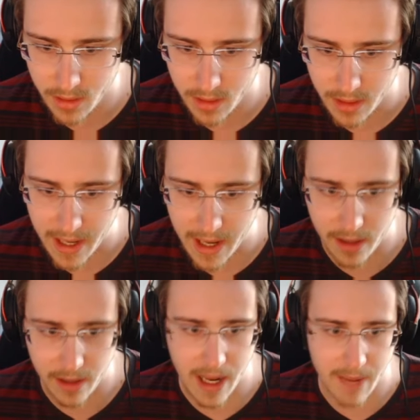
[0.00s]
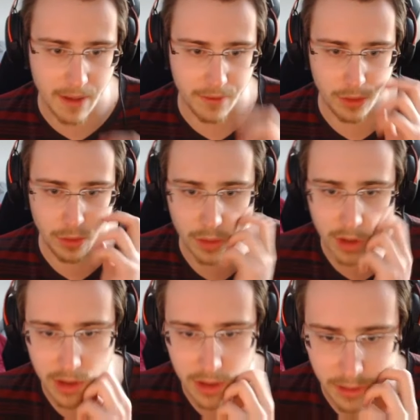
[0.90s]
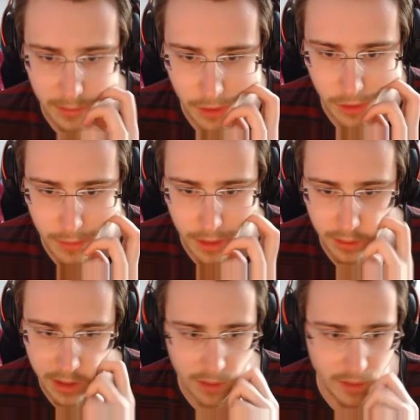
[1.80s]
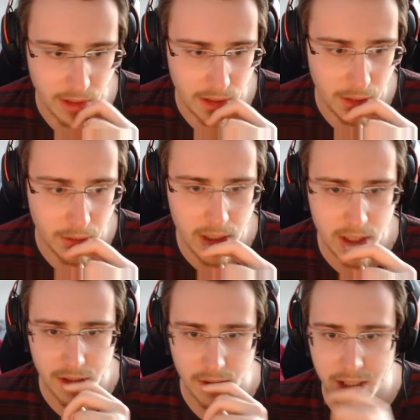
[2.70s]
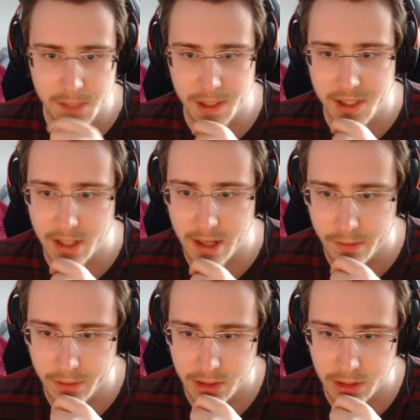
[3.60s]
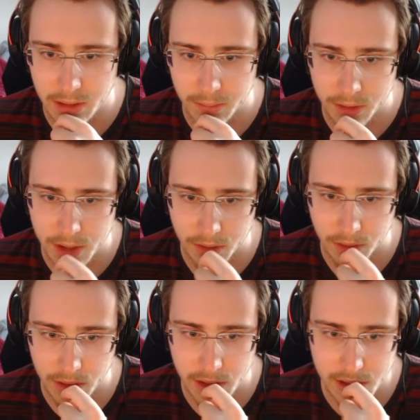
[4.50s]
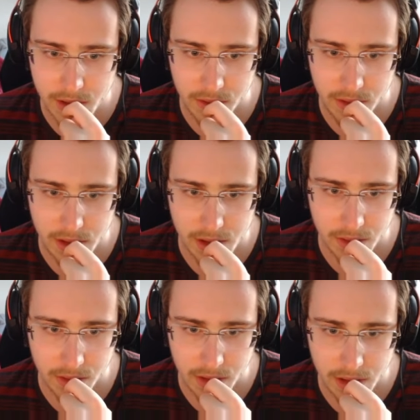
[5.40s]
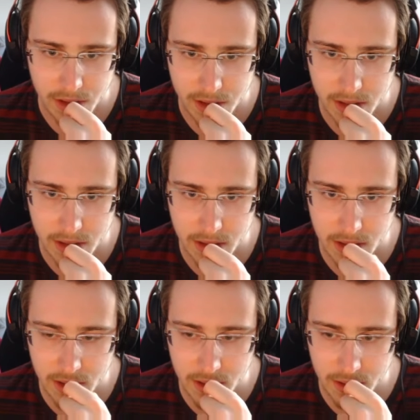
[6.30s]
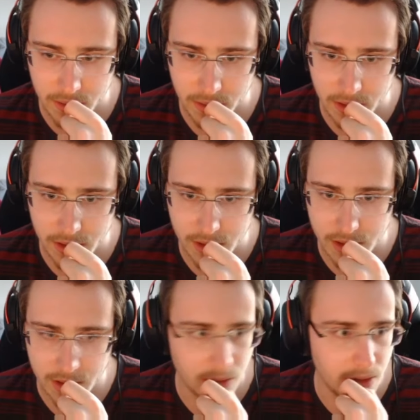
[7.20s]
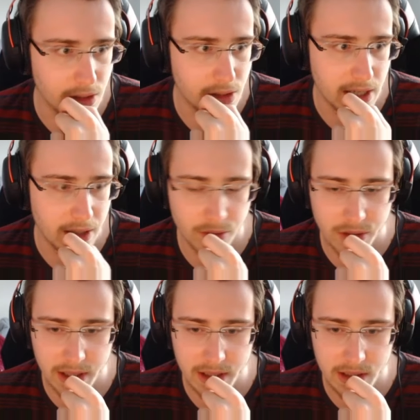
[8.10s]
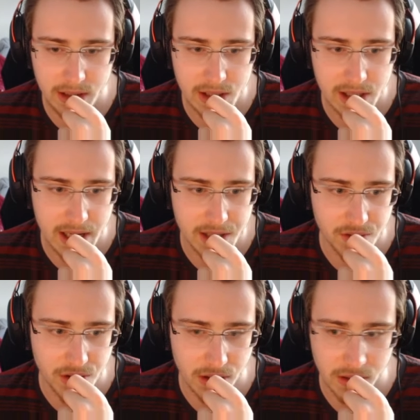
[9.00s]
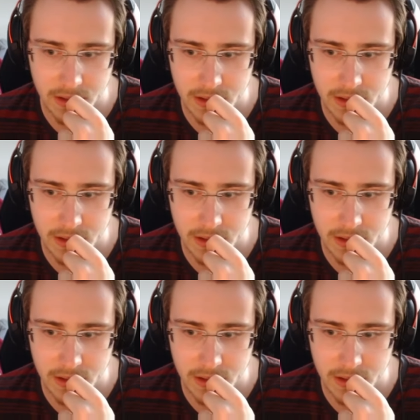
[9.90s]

And MF2 Urgot combo. There we go. So let's make some kind of a team. So do this, do this, do this, do this, do this. I don't really need this Ezreal.